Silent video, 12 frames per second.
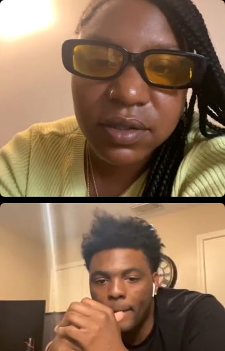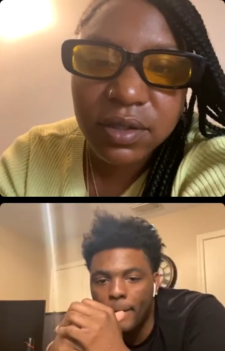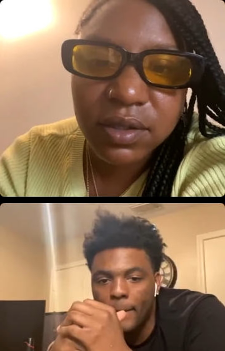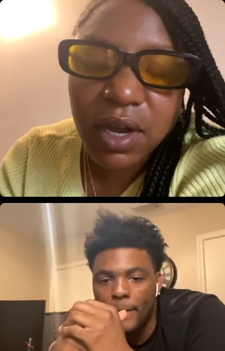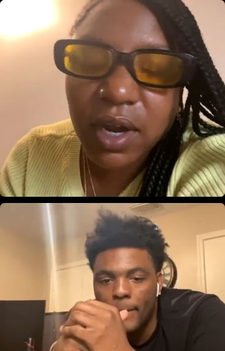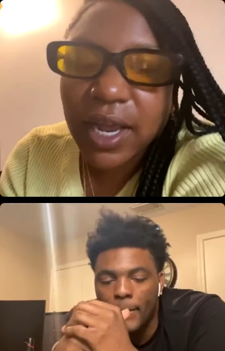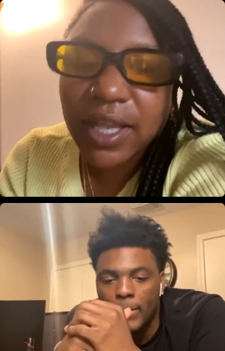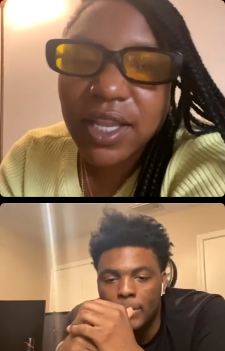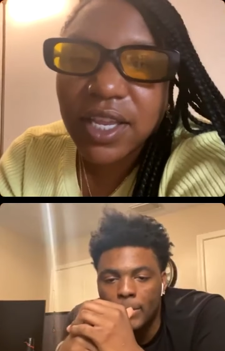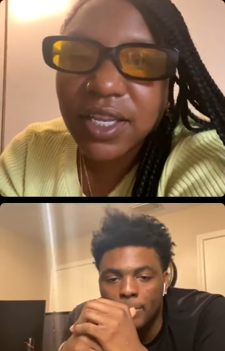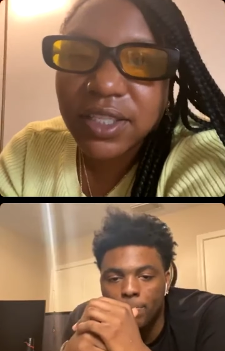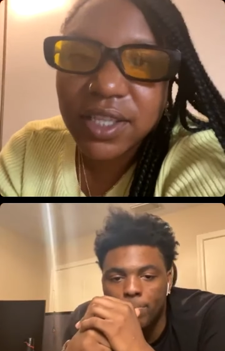Speaker 1: All right, I
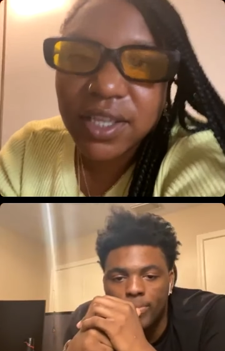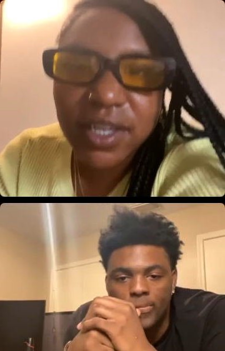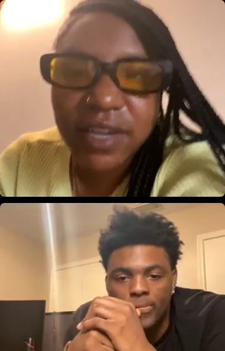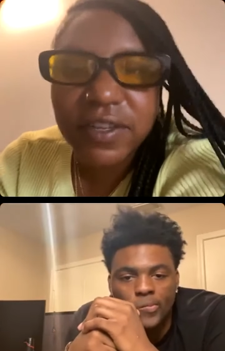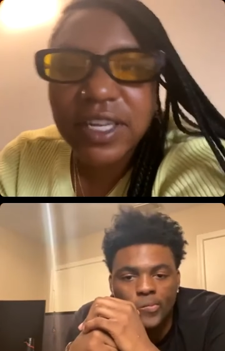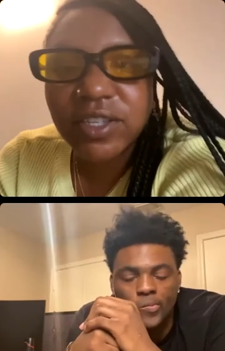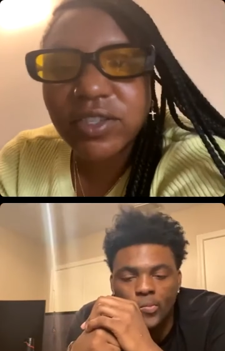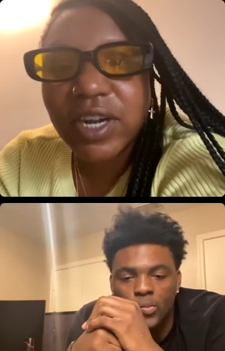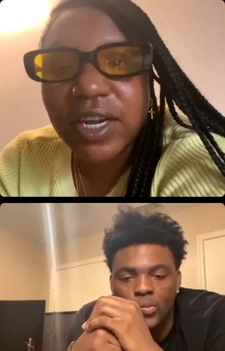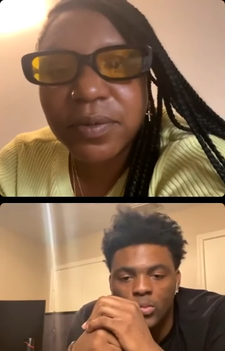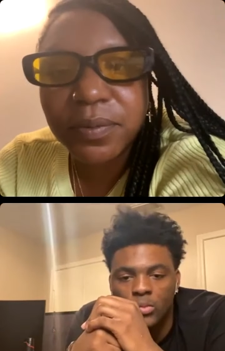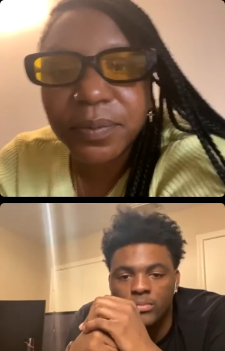think he's gonna give that a
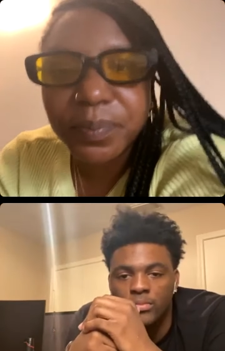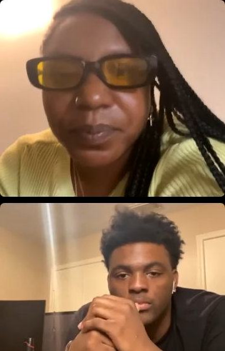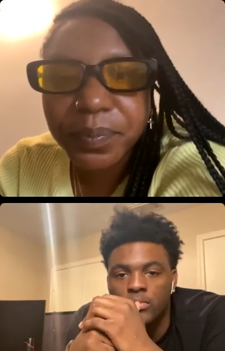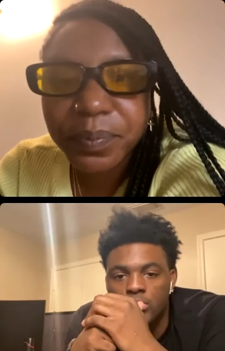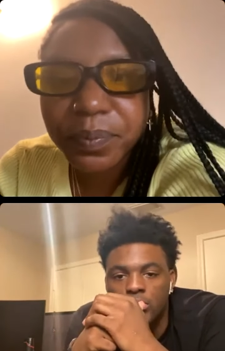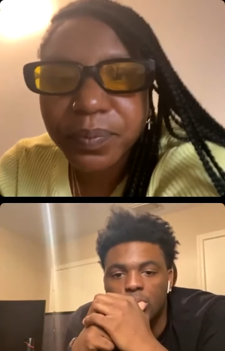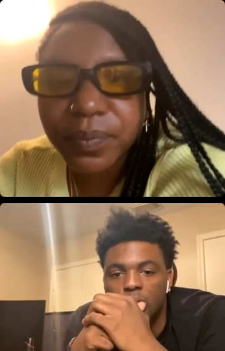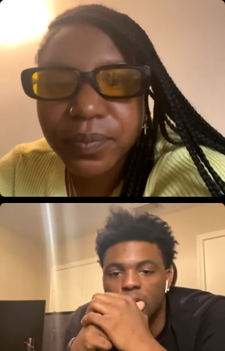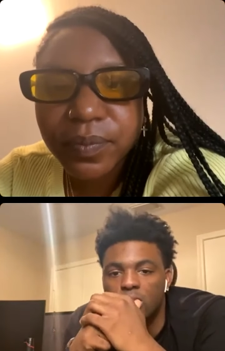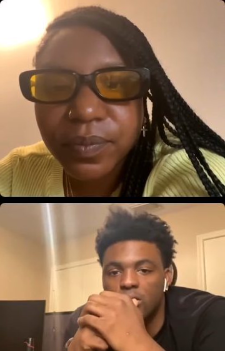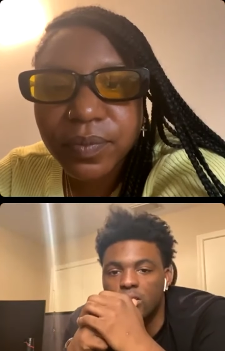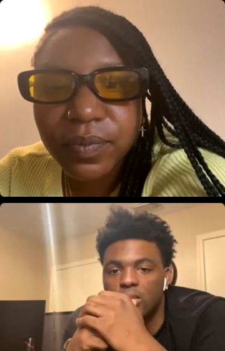try.
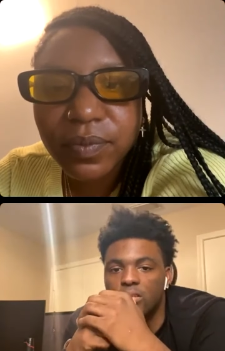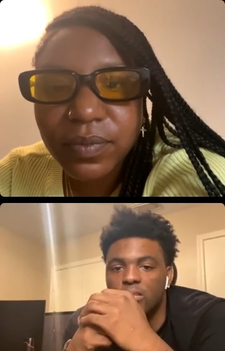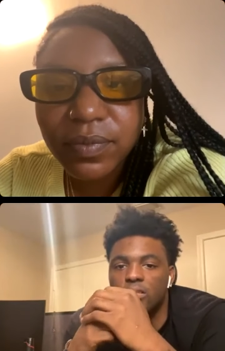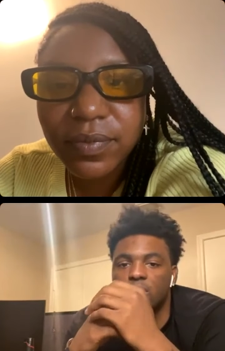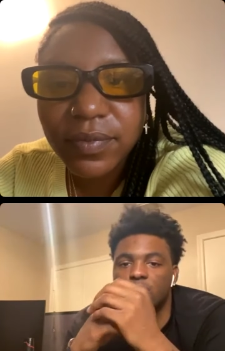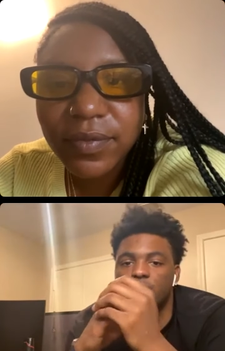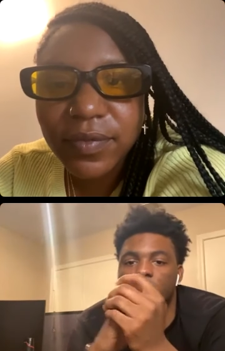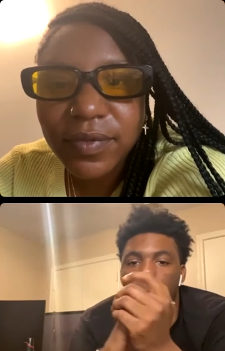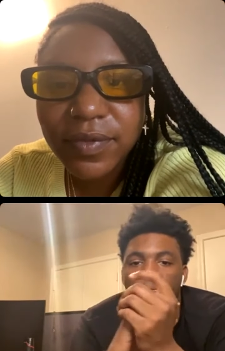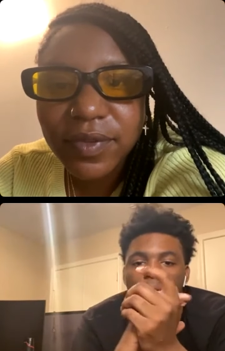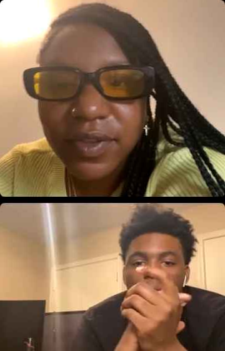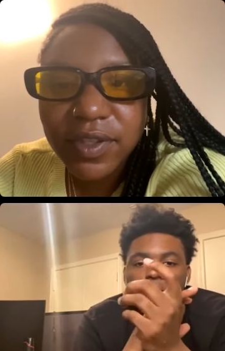Okay, yeah.
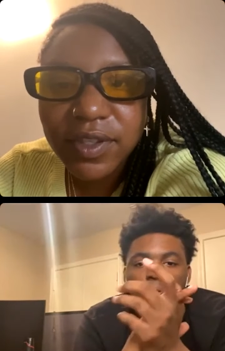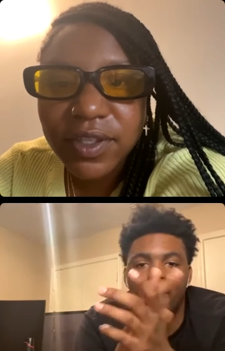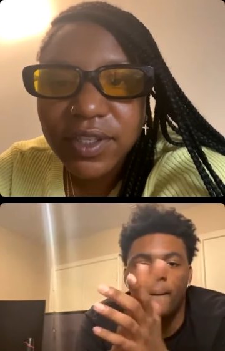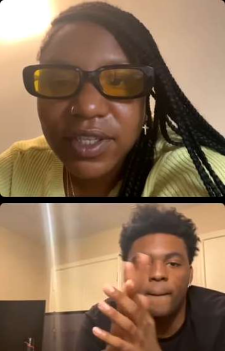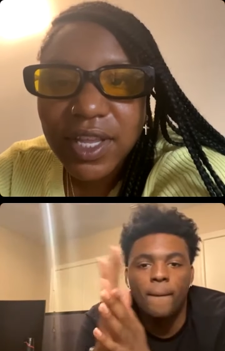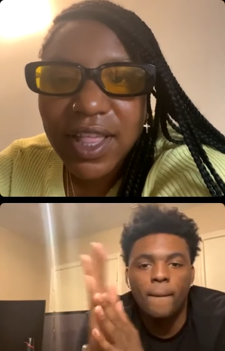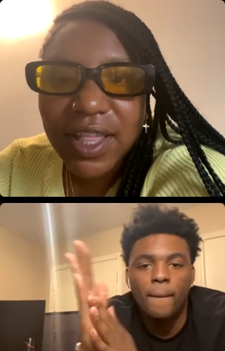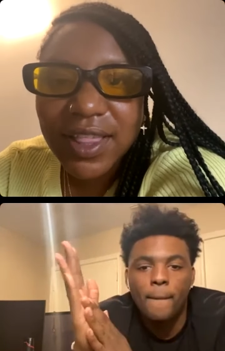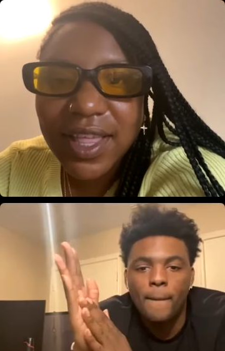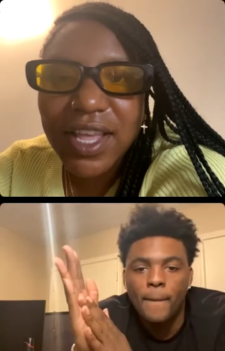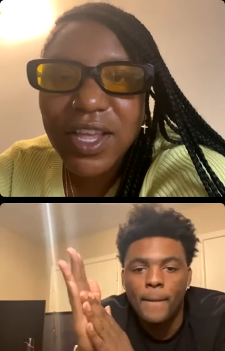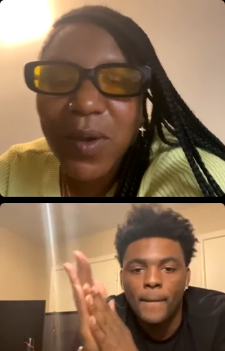
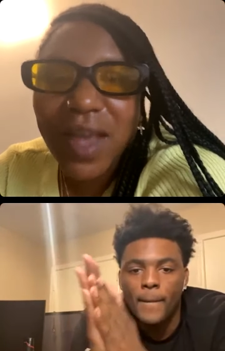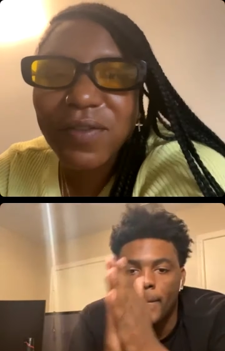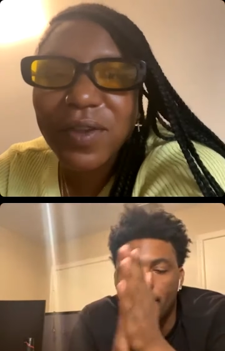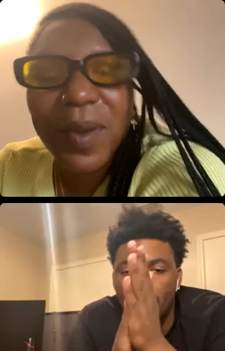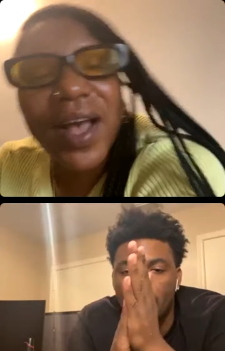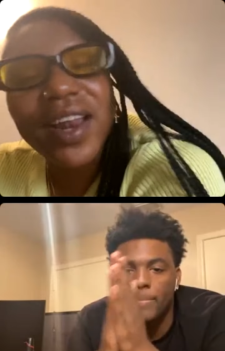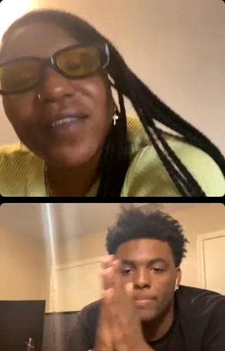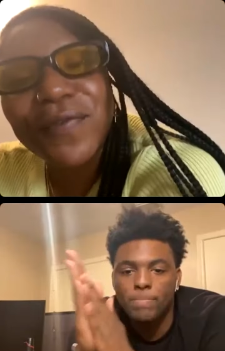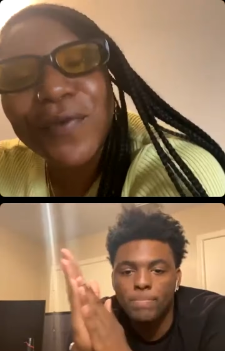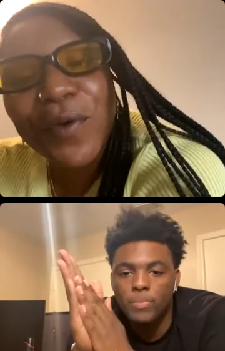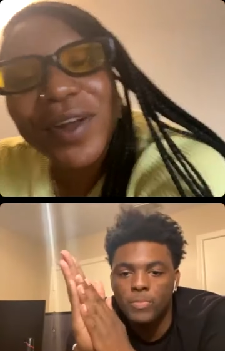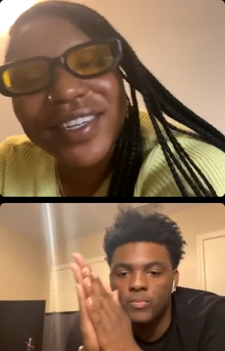Thank you everybody
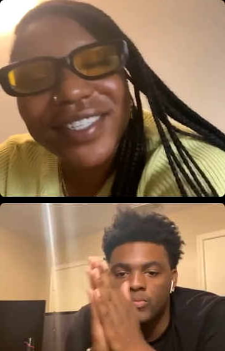for